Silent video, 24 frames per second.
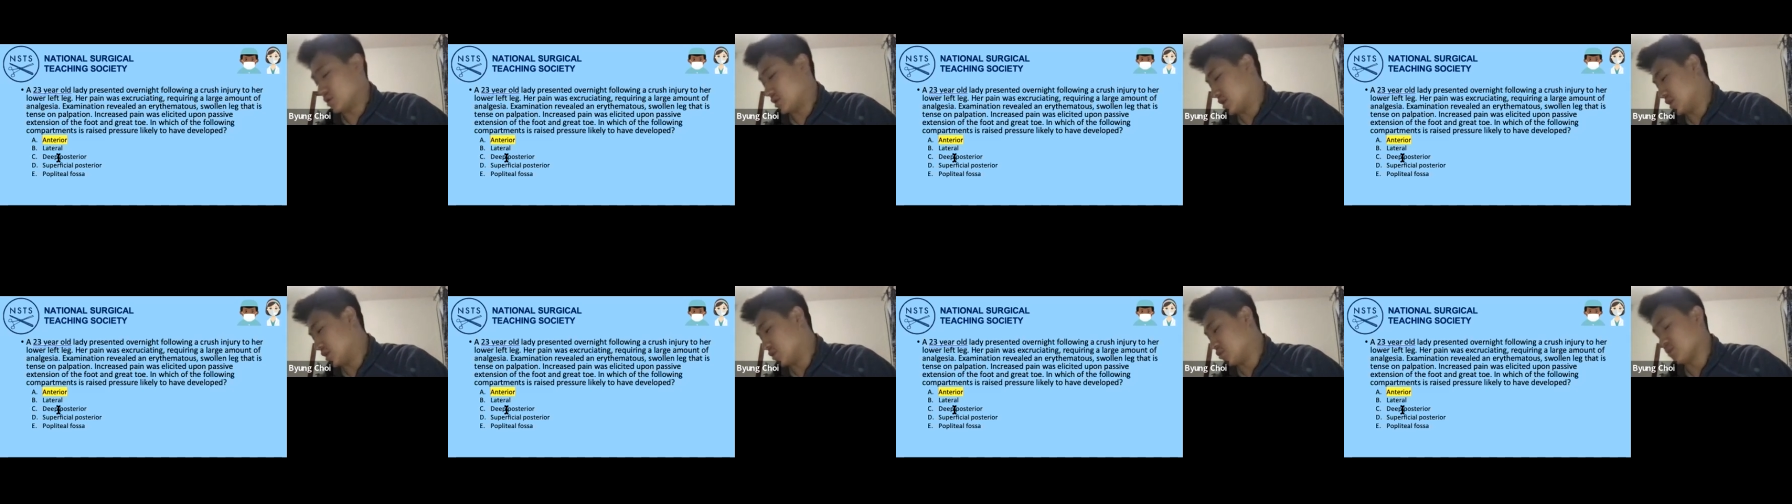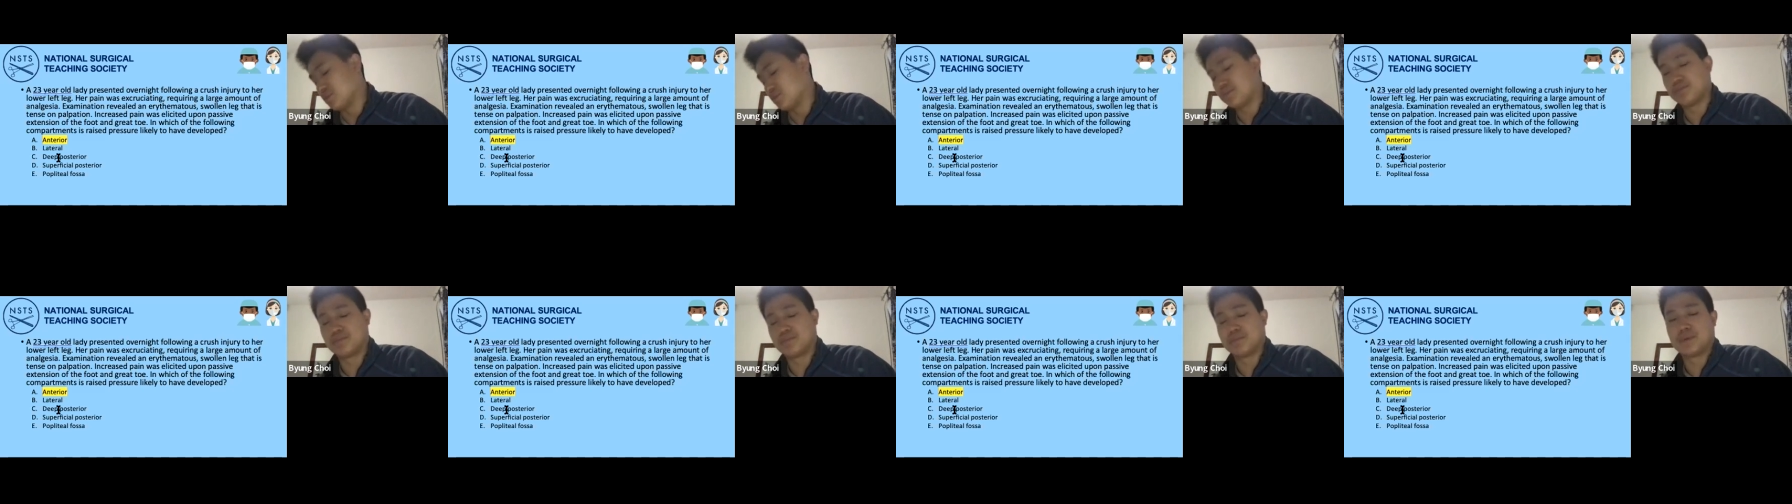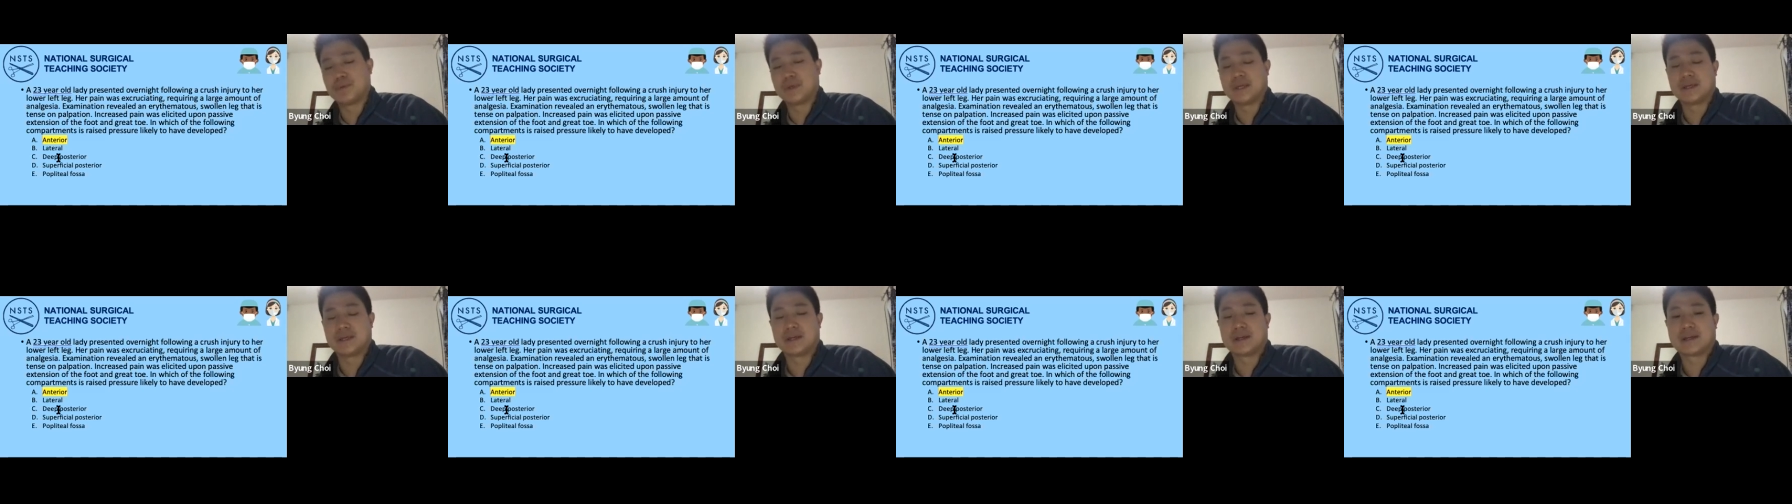would
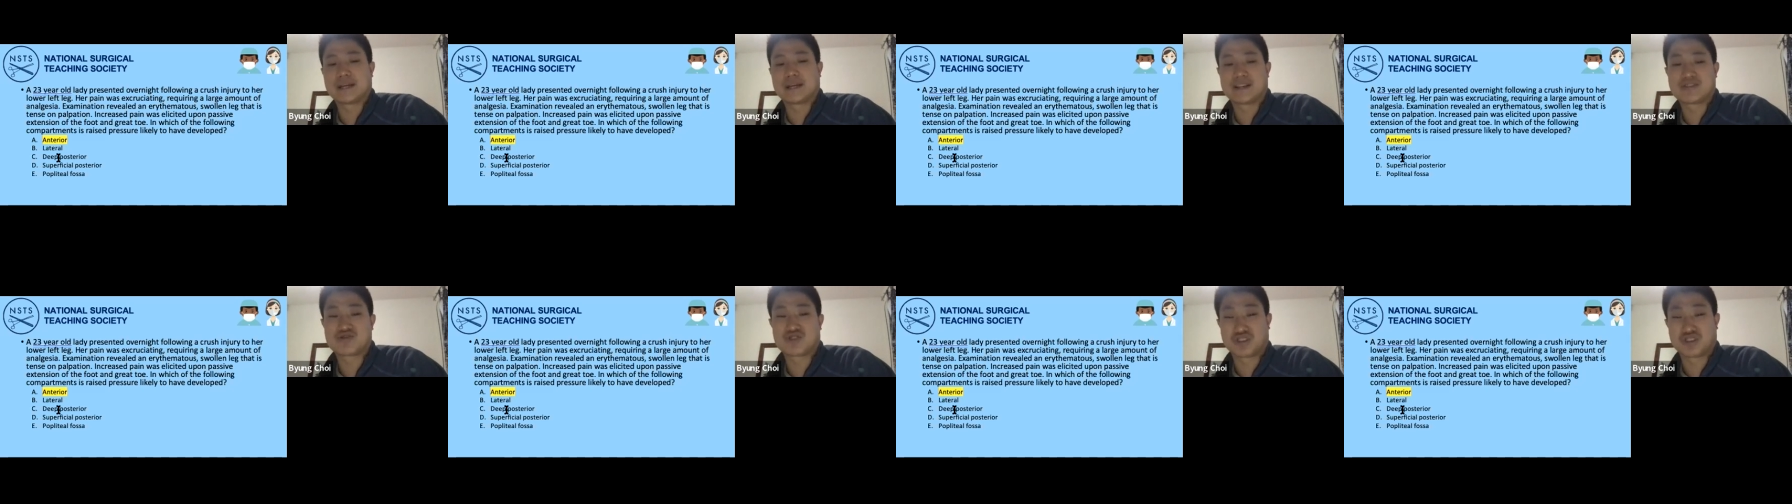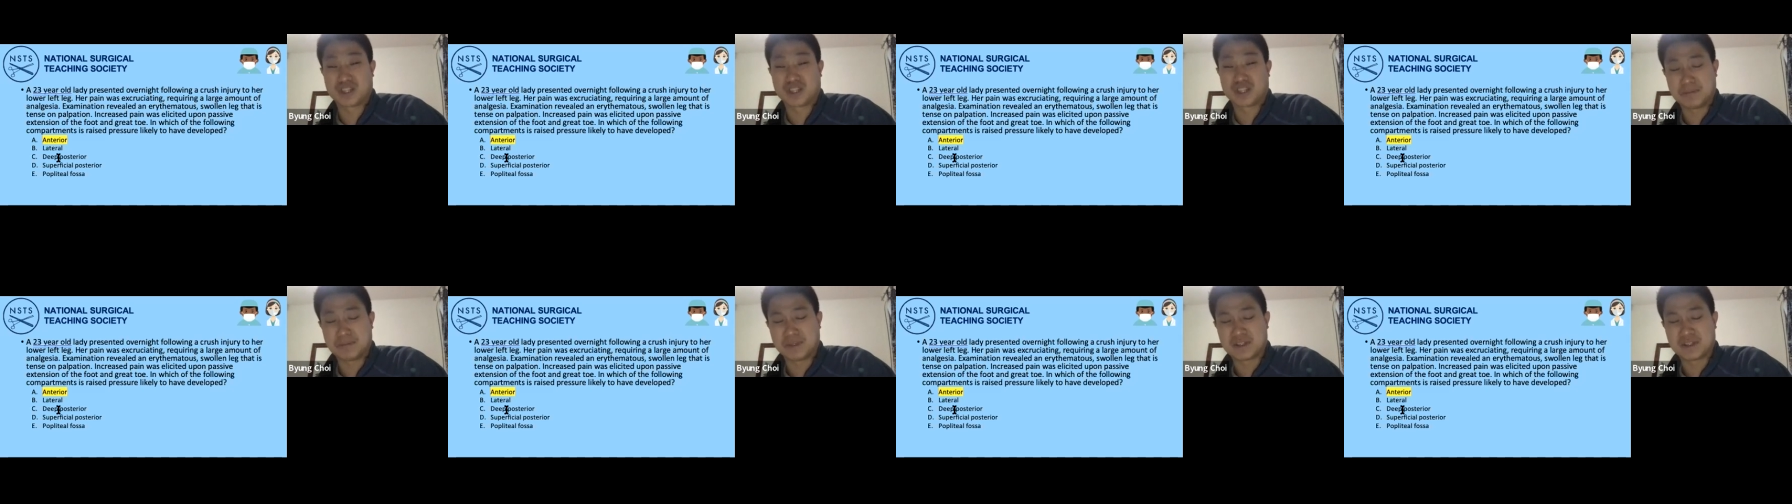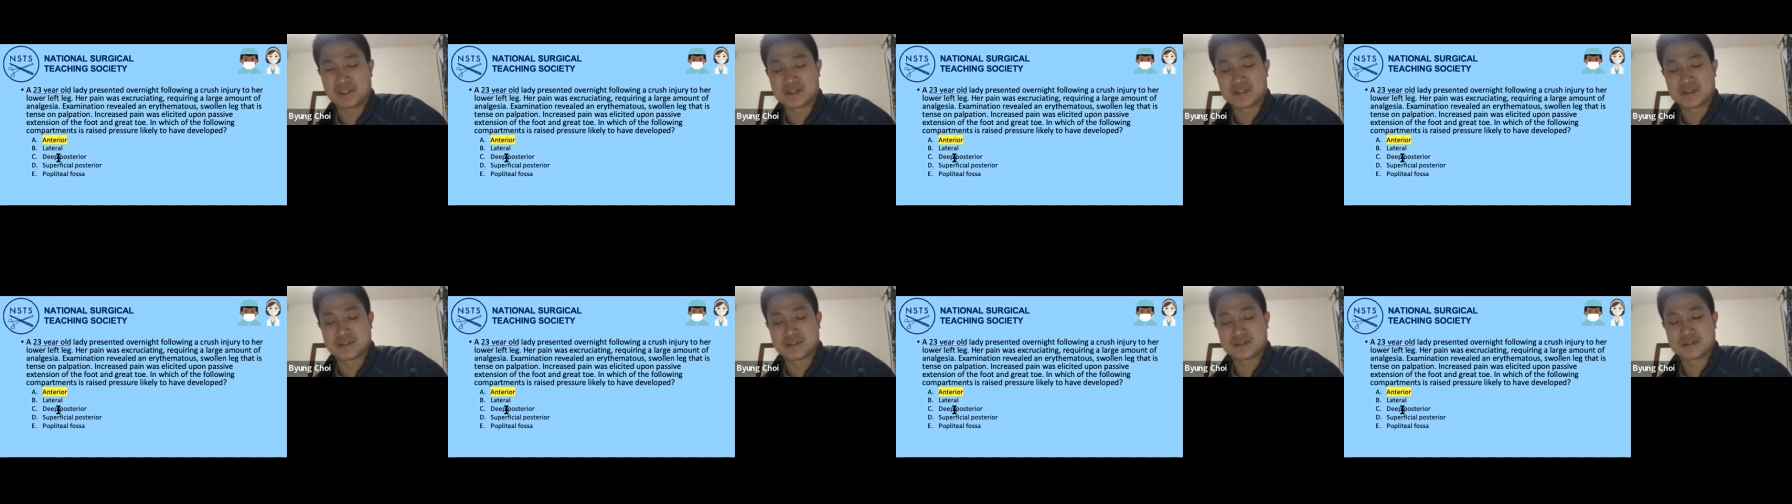be
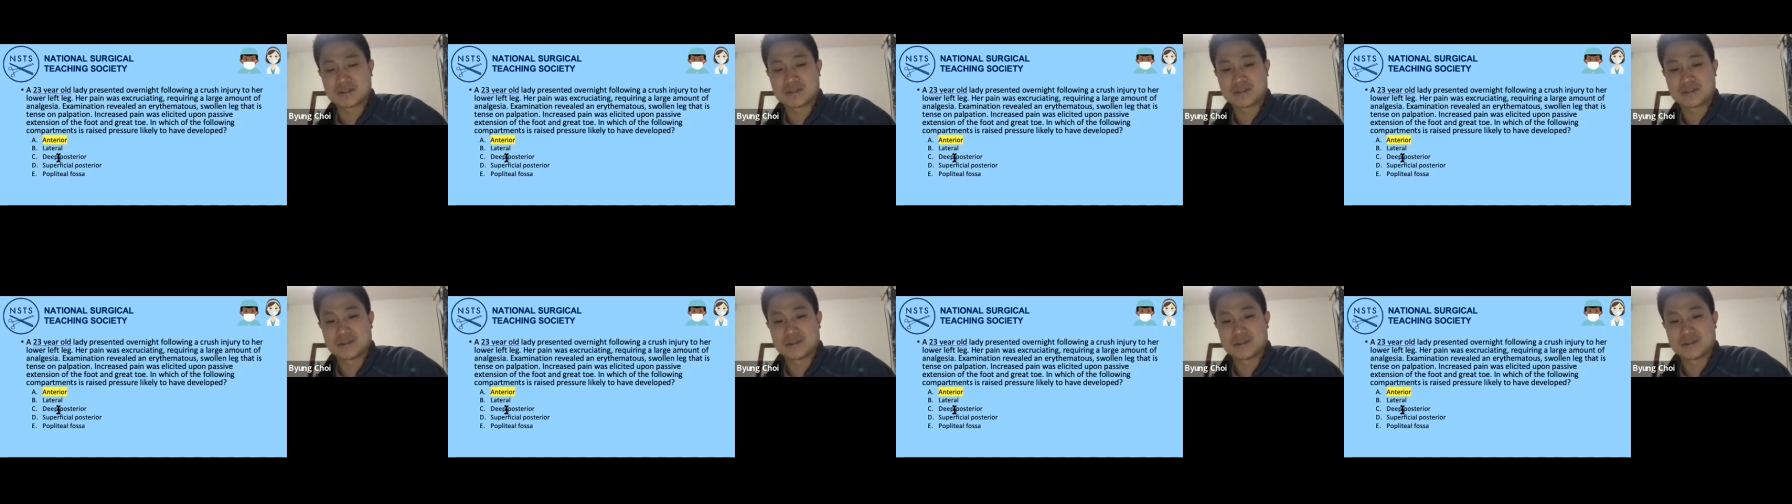gastrocnemius,